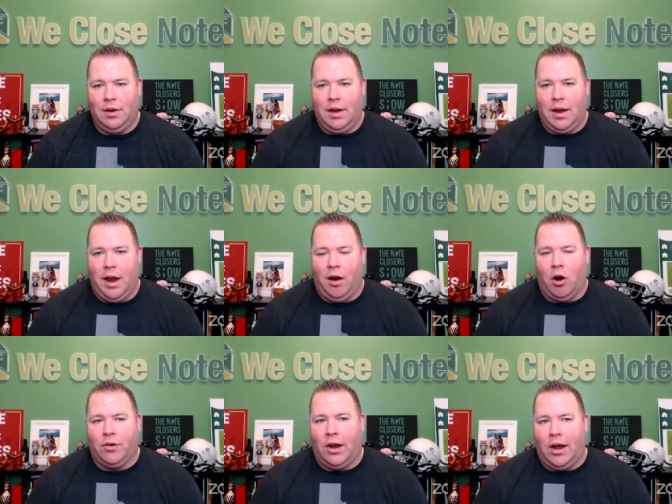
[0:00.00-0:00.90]
And our
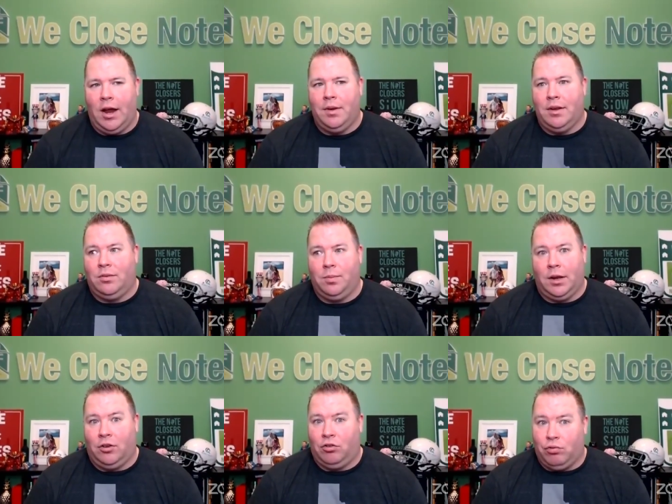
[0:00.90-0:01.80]
time is
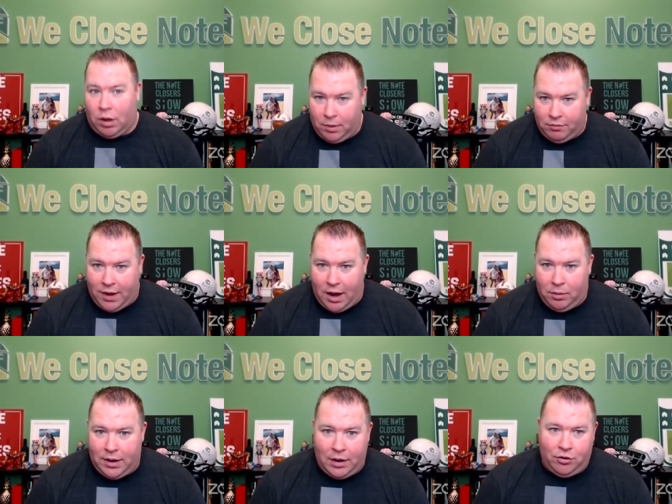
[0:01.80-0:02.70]
extremely
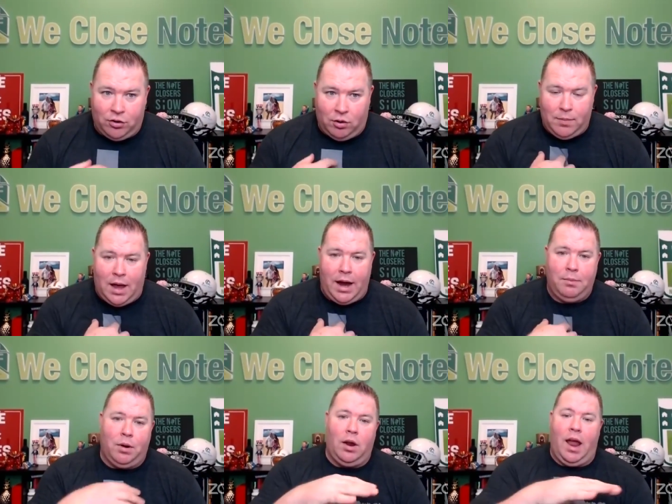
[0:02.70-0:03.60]
valuable, not just mine,
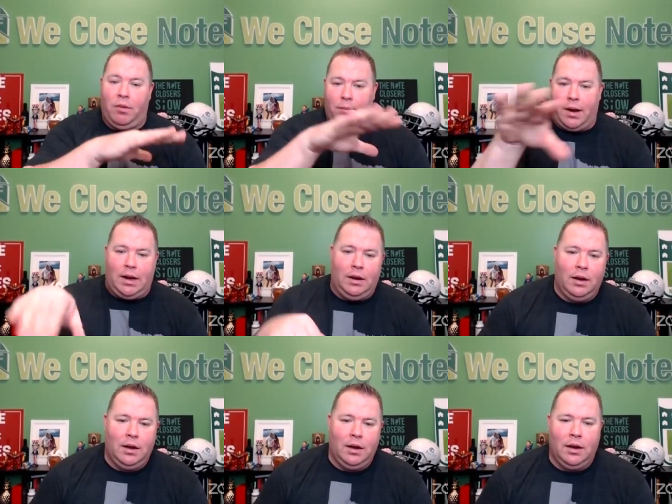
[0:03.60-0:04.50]
but everybody's
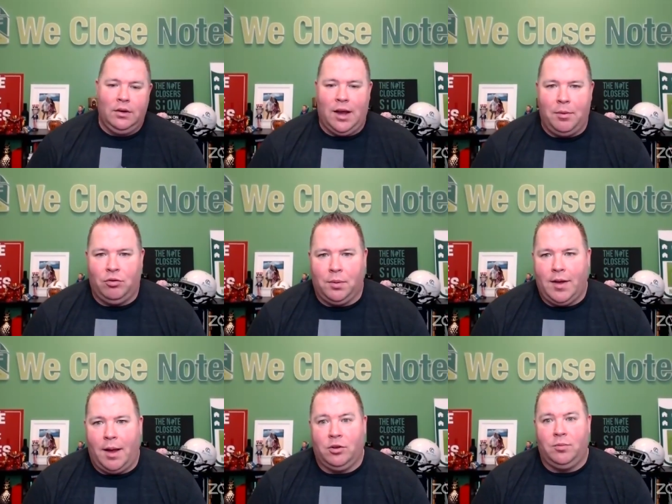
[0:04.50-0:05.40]
time extremely
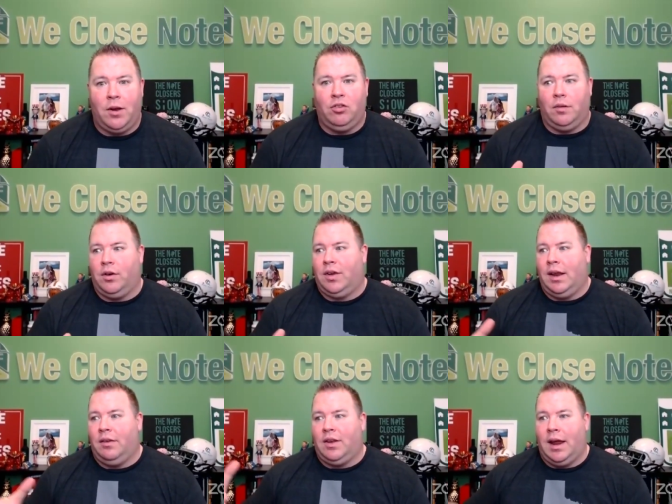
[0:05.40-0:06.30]
valuable, especially if you're t-
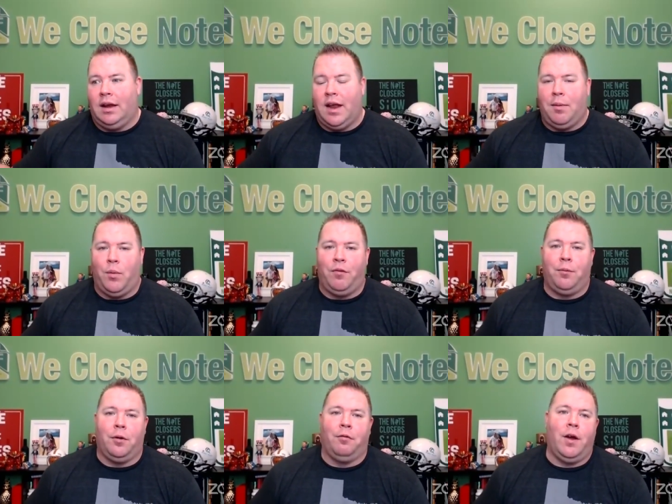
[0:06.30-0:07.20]
it's taking time away
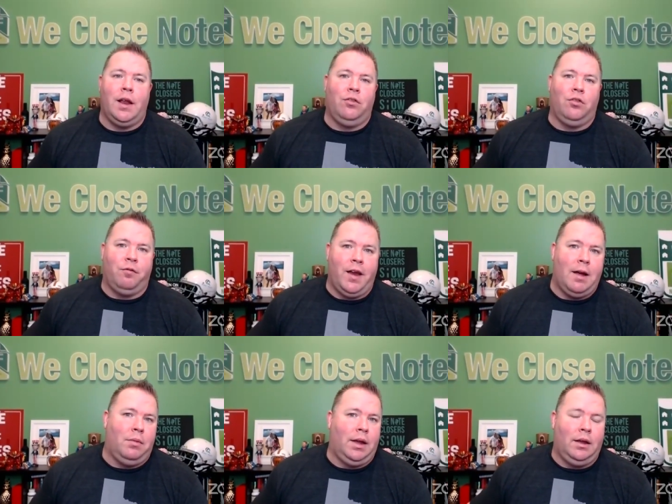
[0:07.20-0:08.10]
from your friends, your
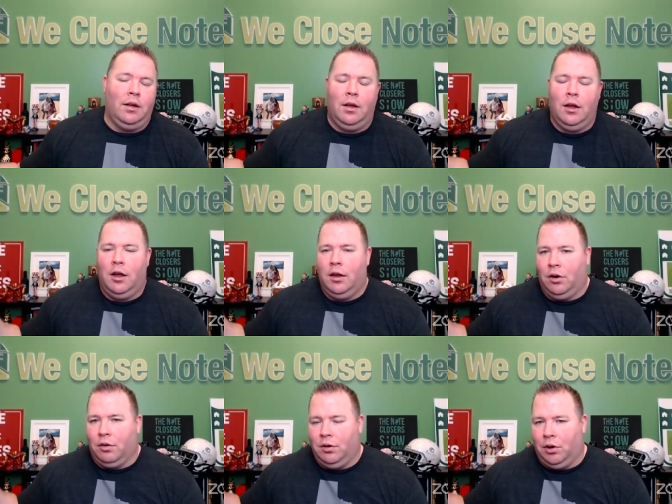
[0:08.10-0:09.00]
family,
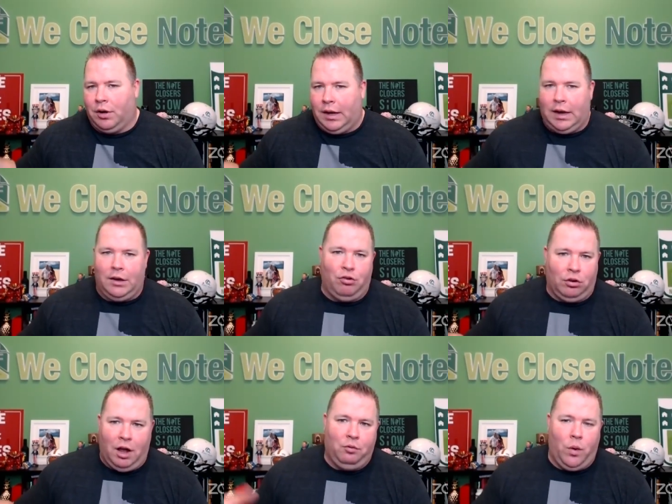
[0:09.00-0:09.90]
your, your kids, your
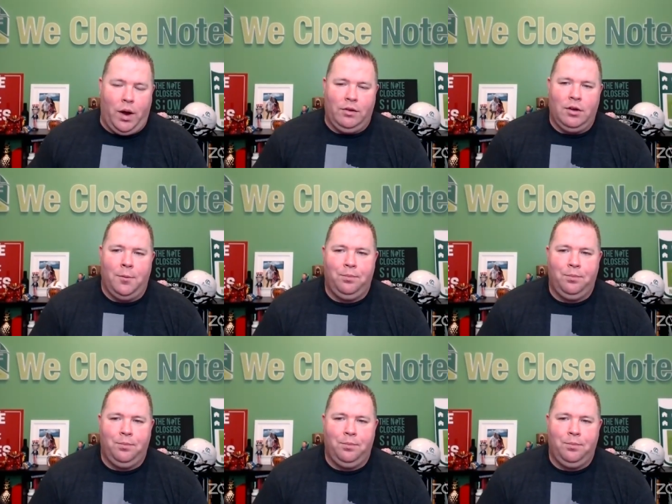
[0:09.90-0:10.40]
loved ones.